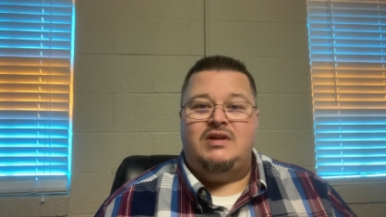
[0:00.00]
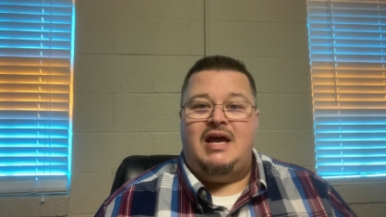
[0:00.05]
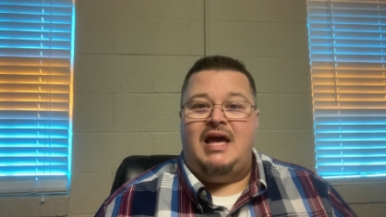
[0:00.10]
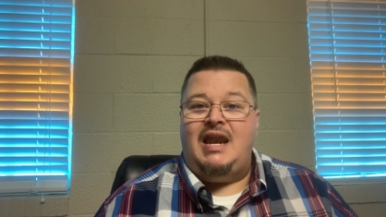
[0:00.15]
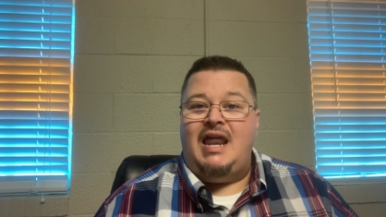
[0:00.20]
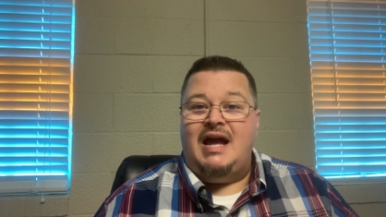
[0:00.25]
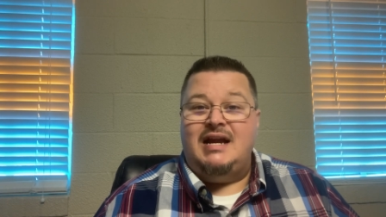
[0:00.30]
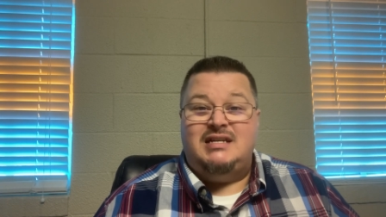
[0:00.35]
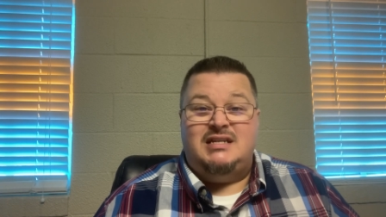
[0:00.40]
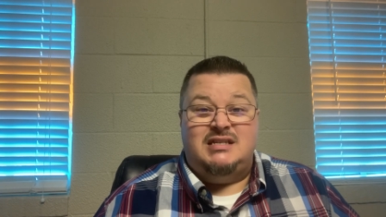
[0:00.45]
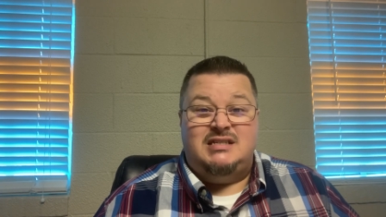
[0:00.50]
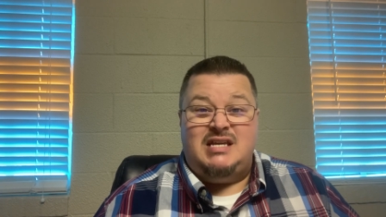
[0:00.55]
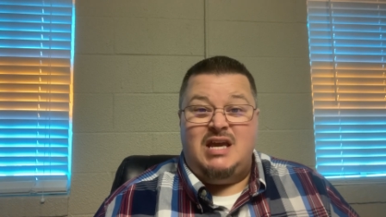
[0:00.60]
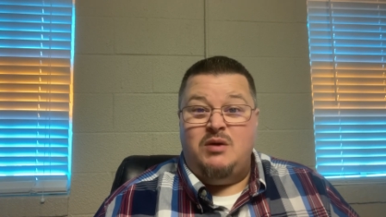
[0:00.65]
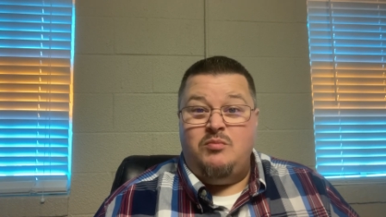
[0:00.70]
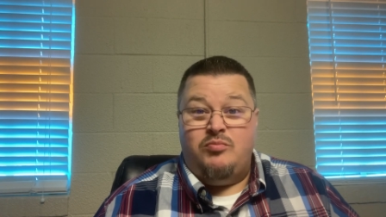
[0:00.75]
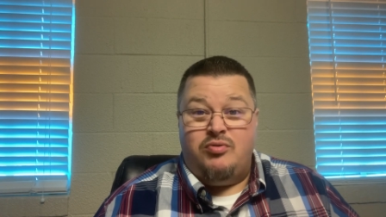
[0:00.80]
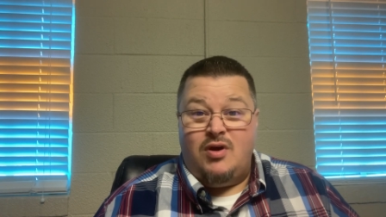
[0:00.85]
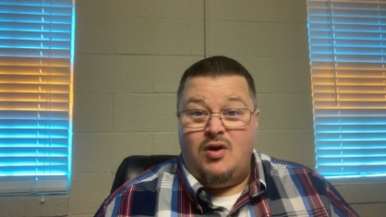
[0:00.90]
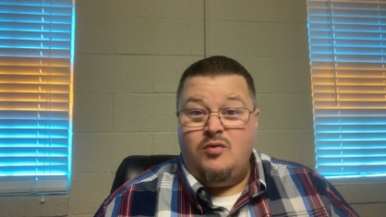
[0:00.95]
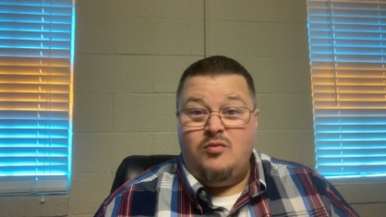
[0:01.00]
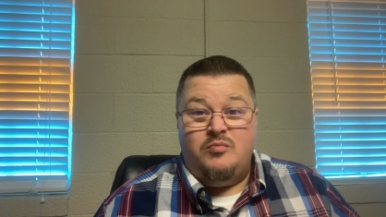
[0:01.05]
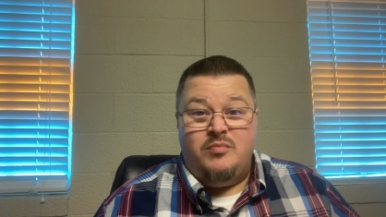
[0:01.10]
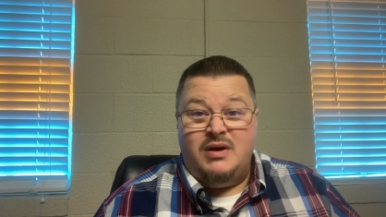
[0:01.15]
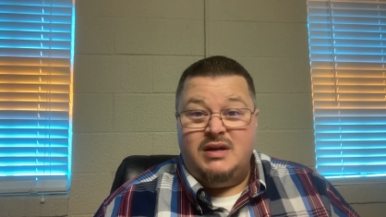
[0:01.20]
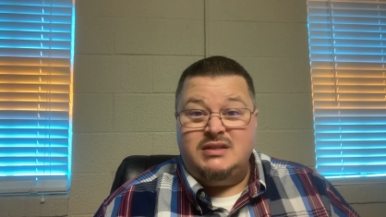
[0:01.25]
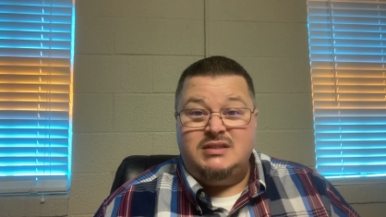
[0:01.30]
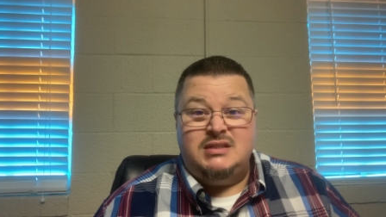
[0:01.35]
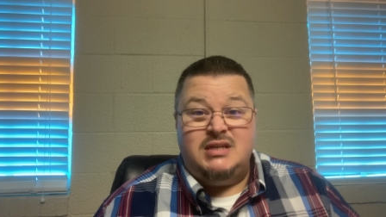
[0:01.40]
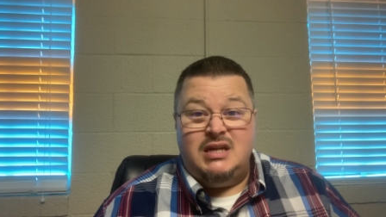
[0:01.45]
I like to say broke,
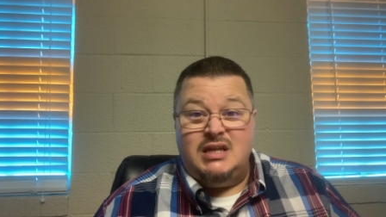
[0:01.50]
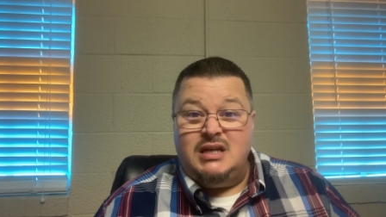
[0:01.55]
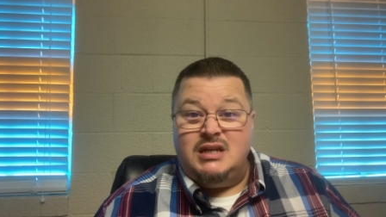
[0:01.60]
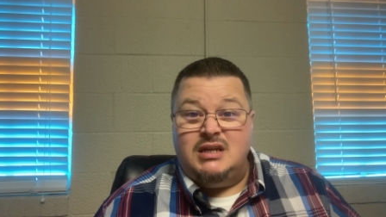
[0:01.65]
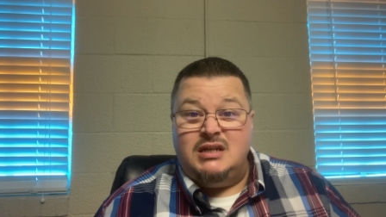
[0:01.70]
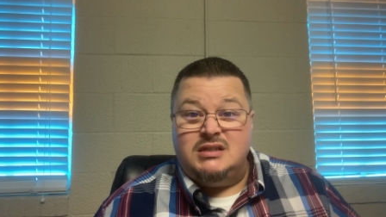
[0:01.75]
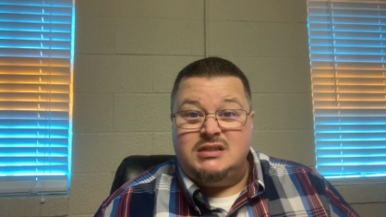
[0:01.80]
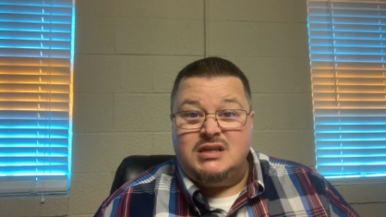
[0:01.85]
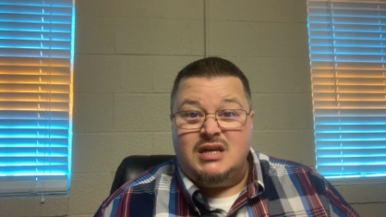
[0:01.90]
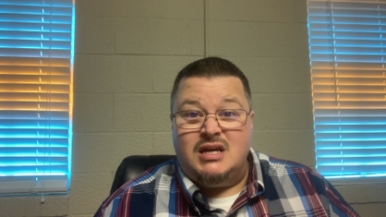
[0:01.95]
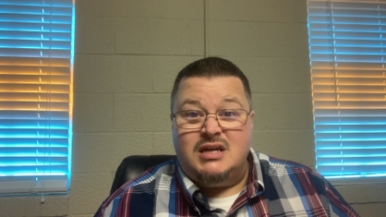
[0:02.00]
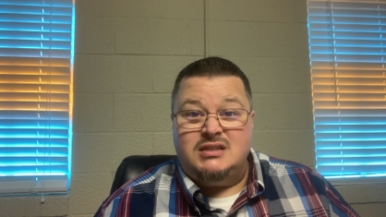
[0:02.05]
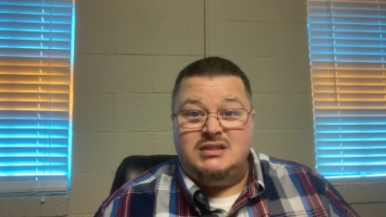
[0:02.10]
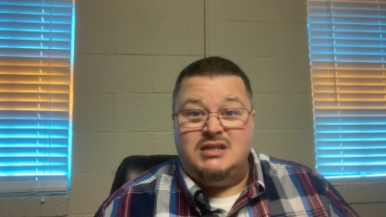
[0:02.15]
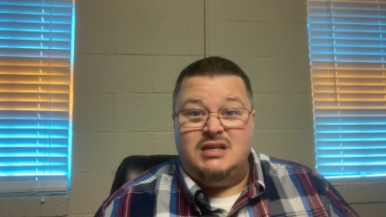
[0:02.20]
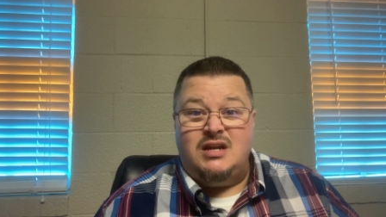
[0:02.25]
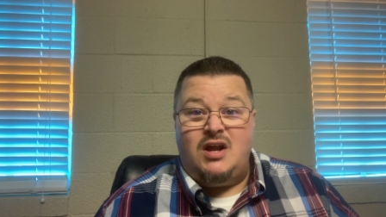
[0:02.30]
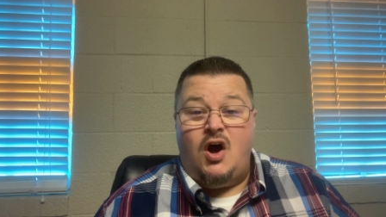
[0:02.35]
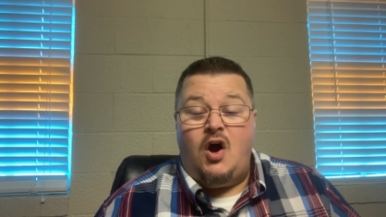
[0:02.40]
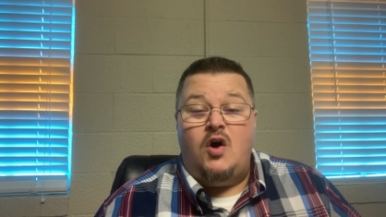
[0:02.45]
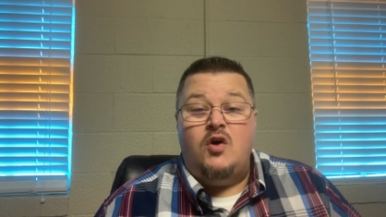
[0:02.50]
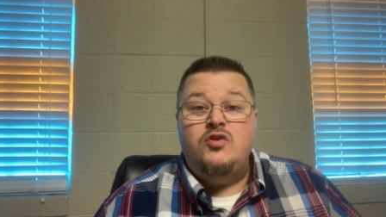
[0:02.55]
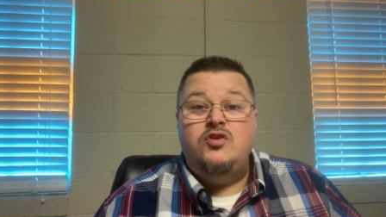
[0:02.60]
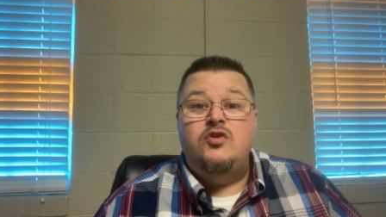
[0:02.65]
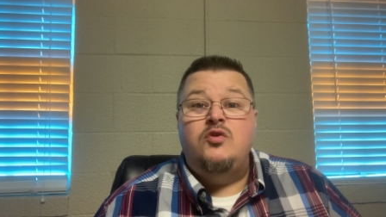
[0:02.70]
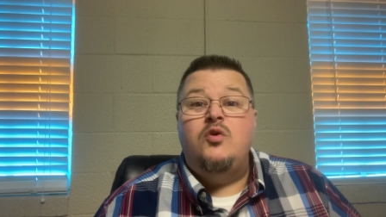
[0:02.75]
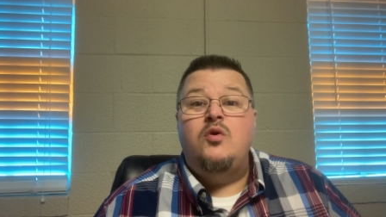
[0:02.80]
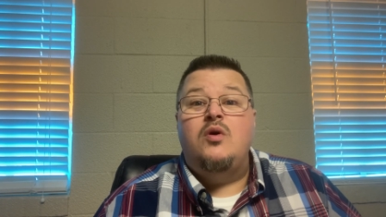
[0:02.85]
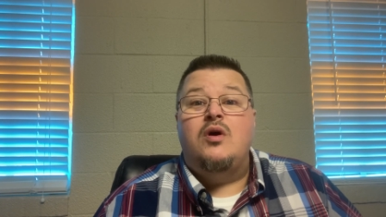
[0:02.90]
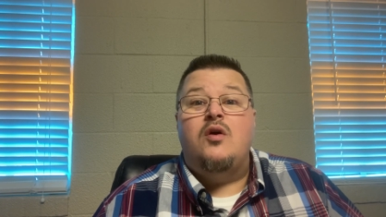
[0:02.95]
busted, and disgusted. All
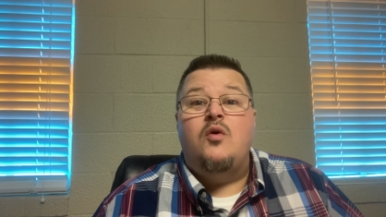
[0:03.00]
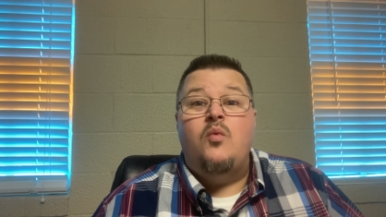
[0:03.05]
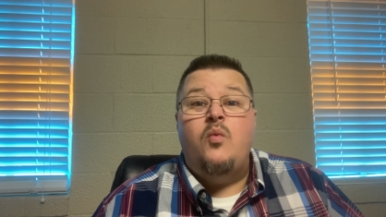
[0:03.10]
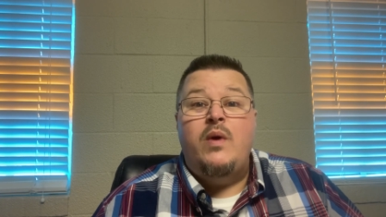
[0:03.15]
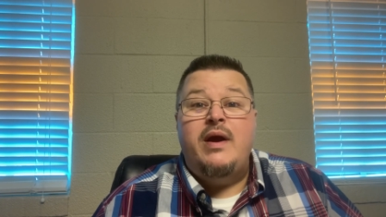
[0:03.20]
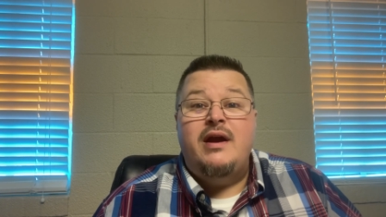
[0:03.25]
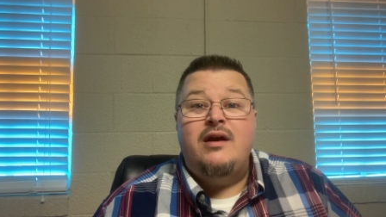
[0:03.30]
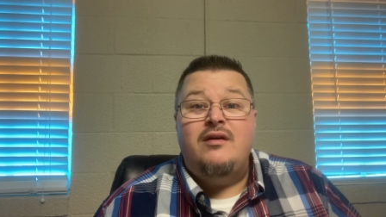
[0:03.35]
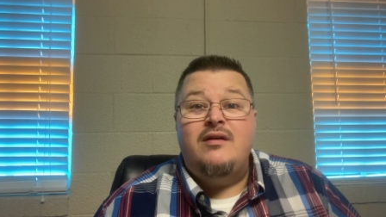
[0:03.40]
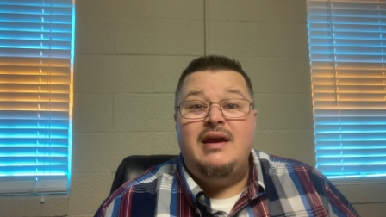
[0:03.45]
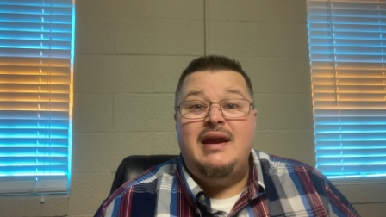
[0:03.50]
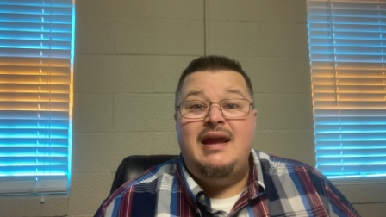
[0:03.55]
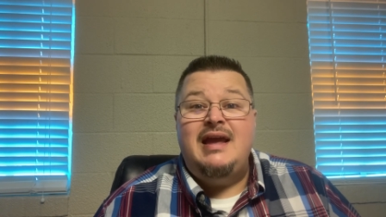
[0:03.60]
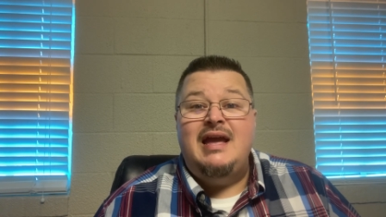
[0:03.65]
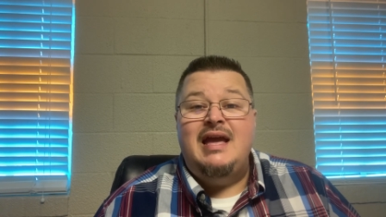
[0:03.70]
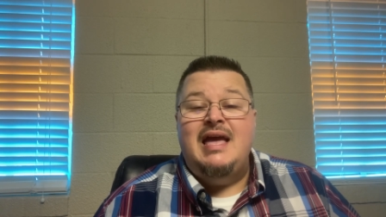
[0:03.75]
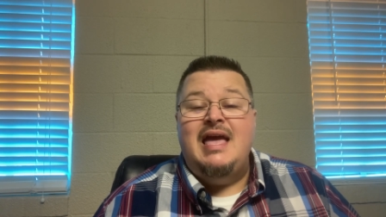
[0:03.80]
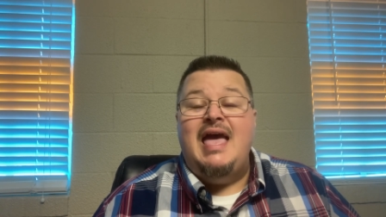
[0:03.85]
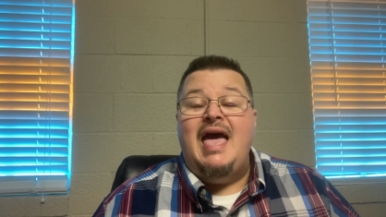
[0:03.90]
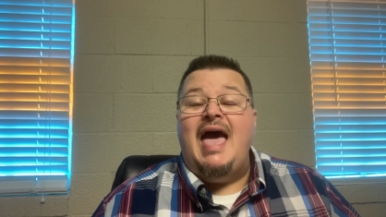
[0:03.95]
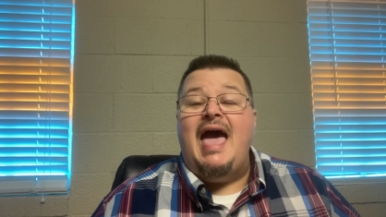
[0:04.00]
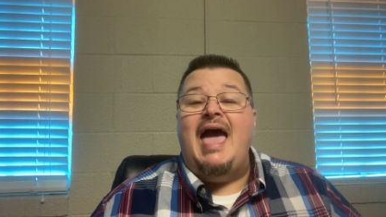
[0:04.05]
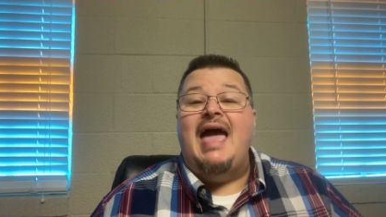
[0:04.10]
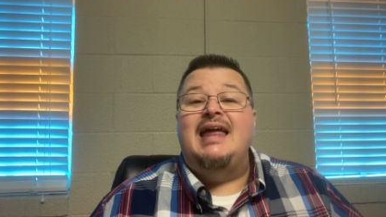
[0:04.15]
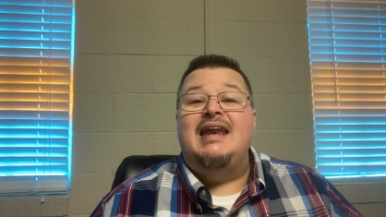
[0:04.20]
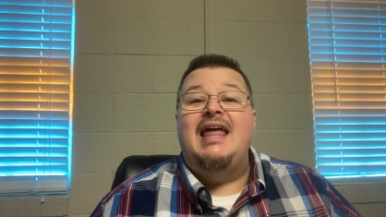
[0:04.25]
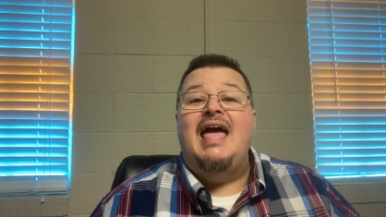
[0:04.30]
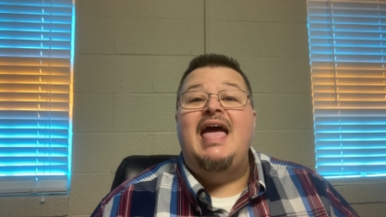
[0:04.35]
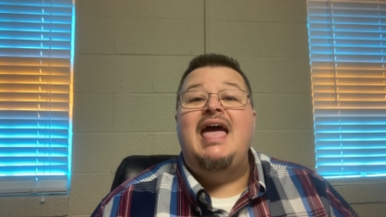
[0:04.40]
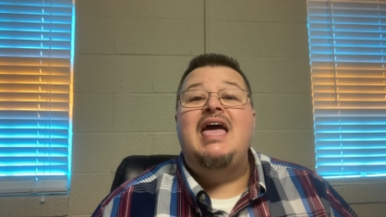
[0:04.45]
you who are weary
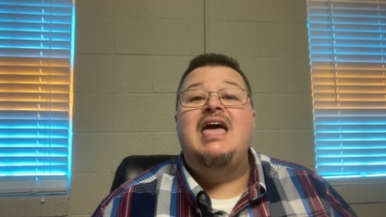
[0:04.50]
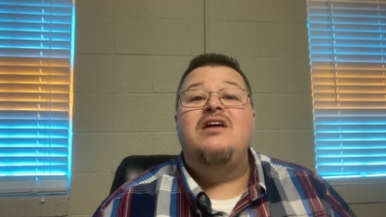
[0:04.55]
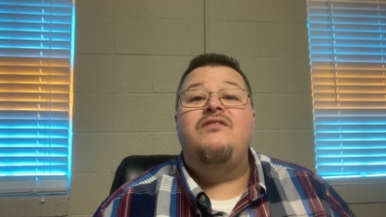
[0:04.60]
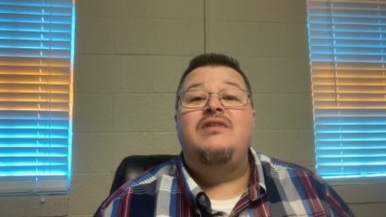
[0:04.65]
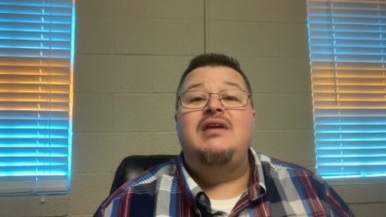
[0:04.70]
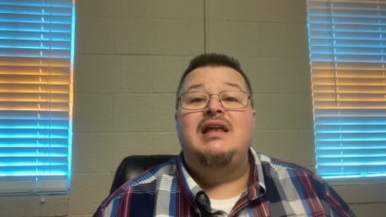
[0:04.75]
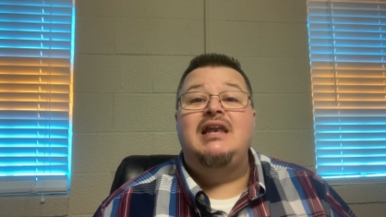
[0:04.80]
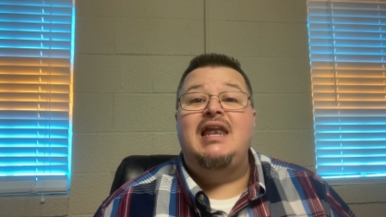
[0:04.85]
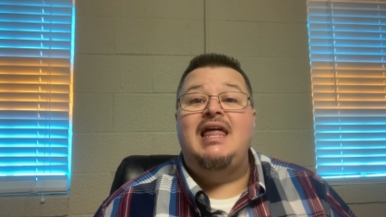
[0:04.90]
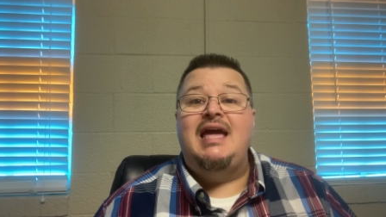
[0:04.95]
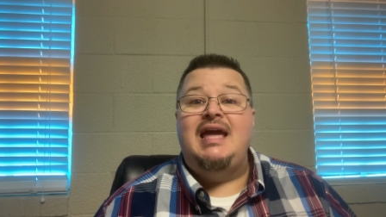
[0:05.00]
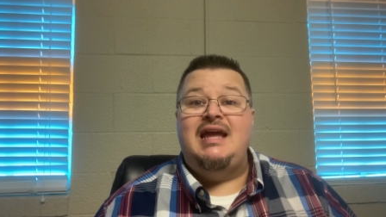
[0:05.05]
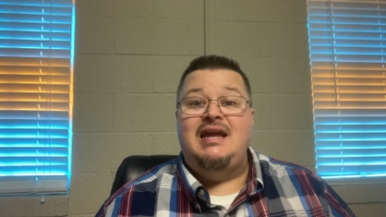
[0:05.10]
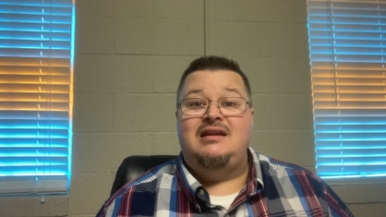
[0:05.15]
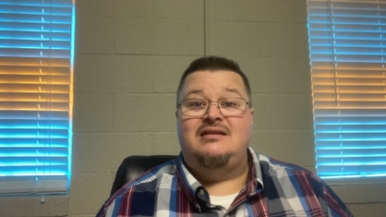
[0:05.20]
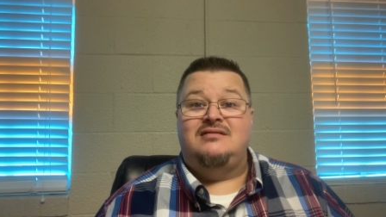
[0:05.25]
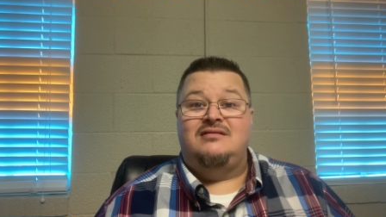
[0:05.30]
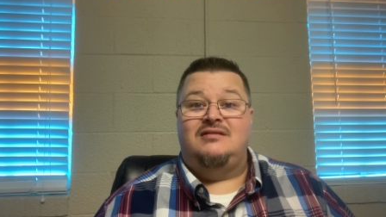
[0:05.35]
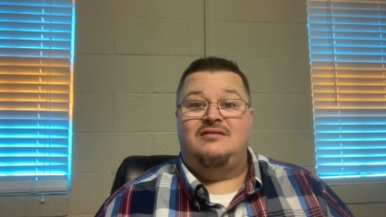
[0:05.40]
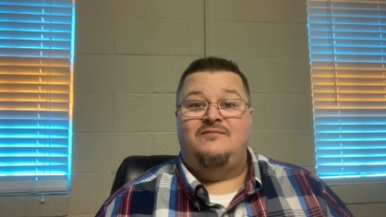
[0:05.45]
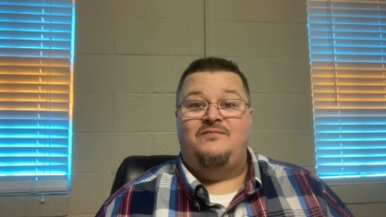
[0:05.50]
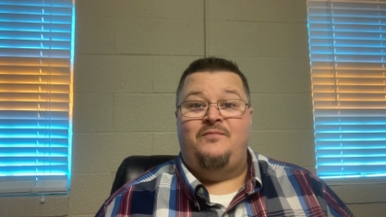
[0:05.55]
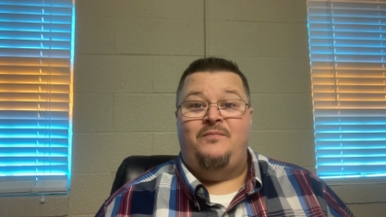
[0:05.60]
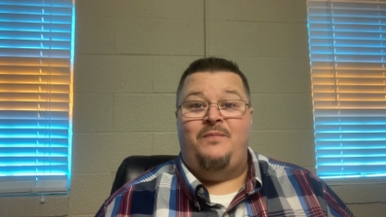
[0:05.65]
and heavy laden,